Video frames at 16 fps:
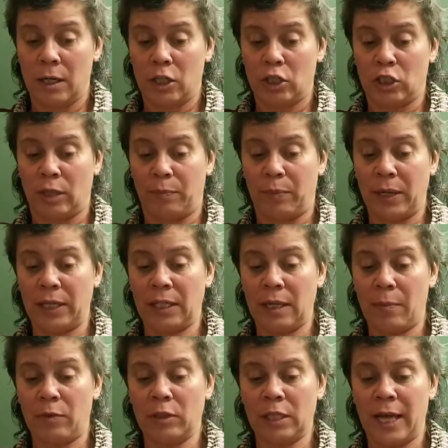She picked
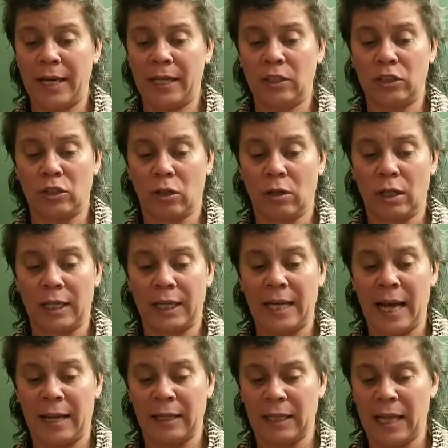up the leg sulkily
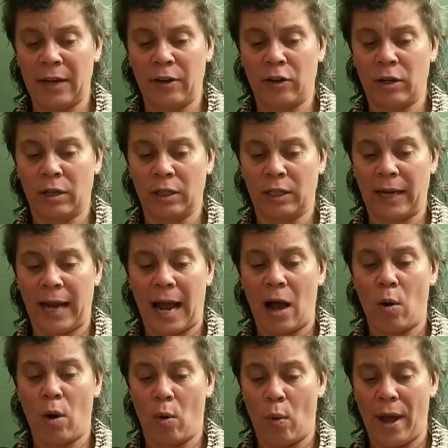and led her
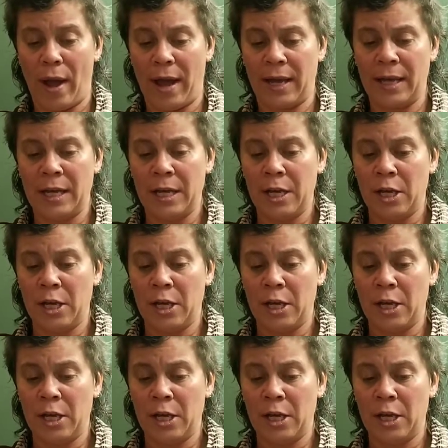cow away,